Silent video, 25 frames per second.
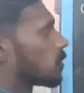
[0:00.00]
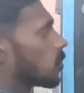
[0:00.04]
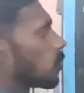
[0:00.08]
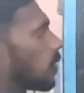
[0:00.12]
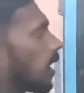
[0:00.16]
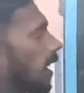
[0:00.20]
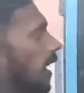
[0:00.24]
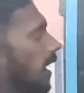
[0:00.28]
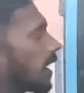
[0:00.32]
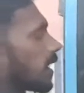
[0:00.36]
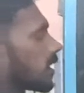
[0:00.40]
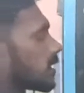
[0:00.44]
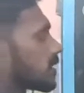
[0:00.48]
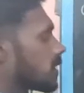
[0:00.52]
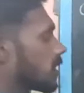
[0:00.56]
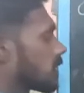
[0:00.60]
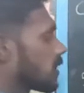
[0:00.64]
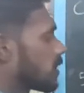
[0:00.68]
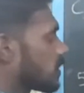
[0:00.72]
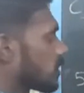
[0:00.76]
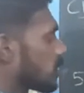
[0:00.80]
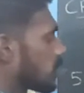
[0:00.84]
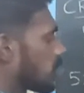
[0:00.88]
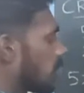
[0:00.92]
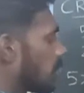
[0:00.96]
to
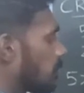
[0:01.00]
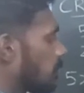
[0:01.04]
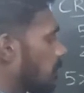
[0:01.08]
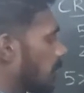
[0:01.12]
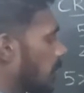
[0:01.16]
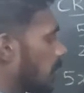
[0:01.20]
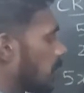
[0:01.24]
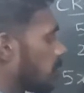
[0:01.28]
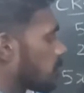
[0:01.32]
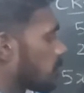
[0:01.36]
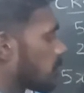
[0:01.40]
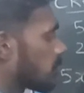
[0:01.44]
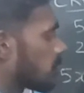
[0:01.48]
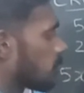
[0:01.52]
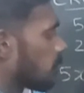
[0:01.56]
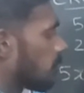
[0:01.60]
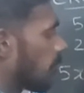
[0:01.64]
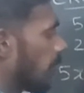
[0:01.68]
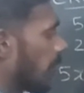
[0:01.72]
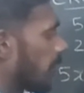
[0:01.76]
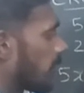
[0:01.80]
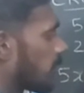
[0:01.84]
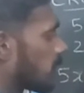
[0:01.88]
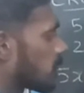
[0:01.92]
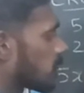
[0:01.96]
LHS, it becomes
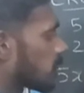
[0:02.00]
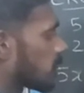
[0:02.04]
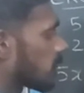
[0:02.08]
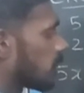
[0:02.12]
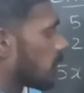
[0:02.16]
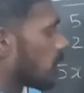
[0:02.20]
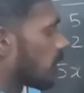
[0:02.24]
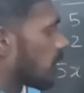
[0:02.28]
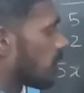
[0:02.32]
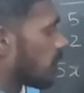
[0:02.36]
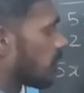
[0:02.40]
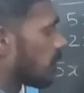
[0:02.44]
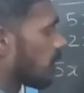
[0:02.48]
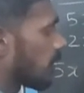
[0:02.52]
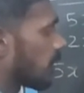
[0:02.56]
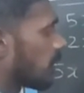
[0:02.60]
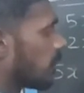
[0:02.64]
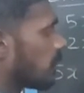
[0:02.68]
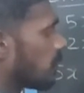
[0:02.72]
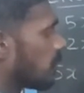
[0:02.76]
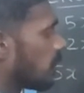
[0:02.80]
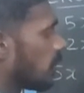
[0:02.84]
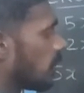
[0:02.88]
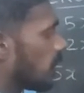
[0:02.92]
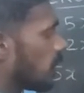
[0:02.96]
minus 35
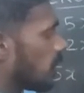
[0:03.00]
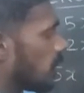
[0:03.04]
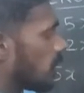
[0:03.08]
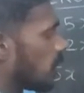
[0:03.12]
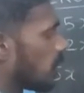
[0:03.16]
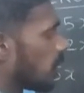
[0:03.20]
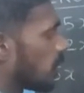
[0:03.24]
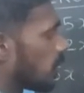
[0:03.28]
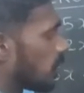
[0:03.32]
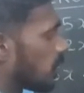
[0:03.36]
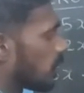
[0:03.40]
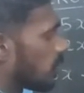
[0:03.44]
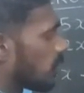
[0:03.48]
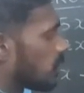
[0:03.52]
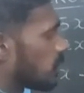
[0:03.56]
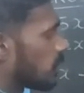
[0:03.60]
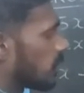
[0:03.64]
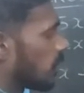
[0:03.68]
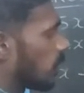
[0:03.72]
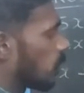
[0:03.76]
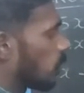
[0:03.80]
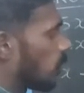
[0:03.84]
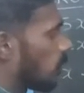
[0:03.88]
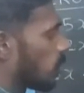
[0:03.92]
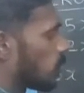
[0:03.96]
is
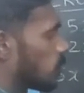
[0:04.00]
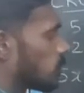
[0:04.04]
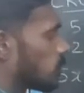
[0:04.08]
equal to